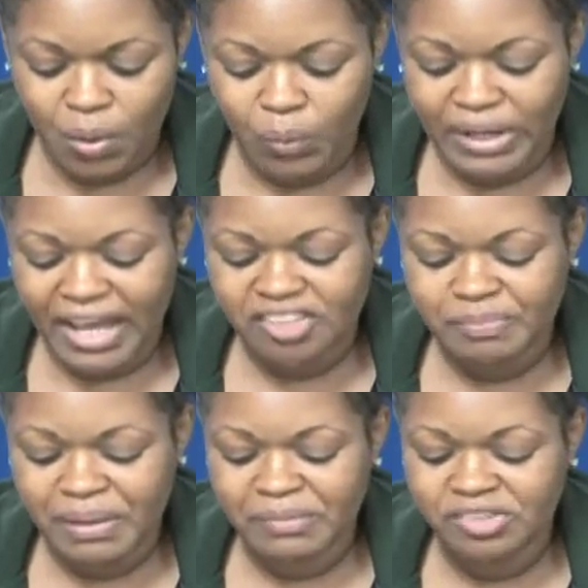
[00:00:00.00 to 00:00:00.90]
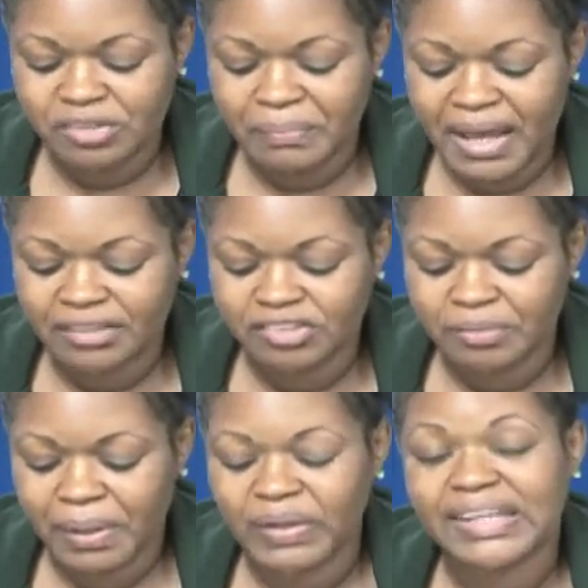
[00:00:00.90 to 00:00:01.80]
When asked by Mr. Manners
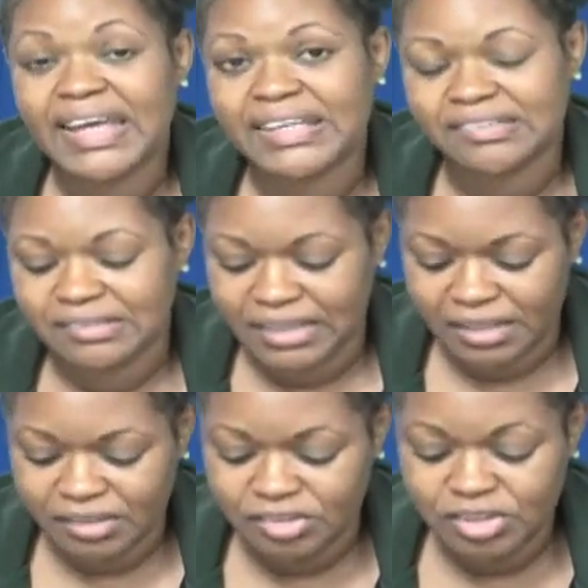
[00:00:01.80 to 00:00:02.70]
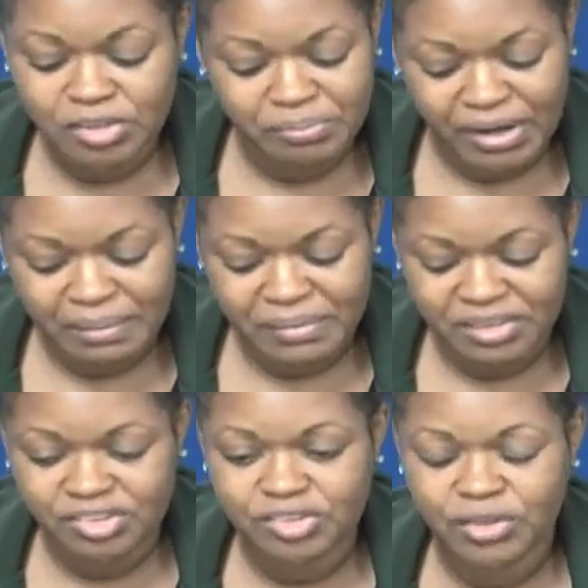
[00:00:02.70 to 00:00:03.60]
about legacy to the Prime
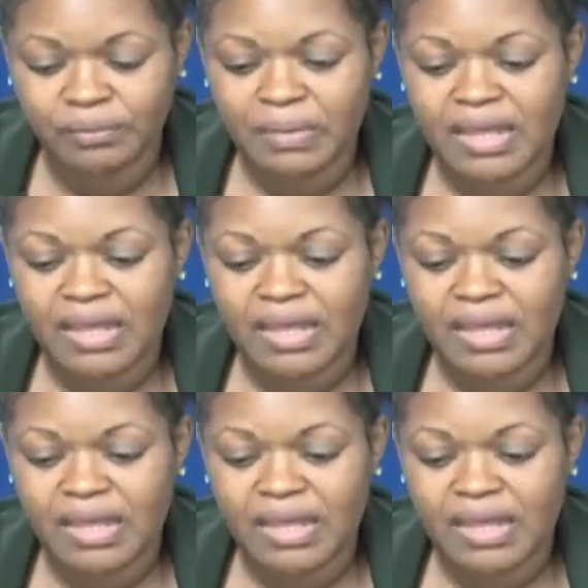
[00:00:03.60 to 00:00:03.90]
Minister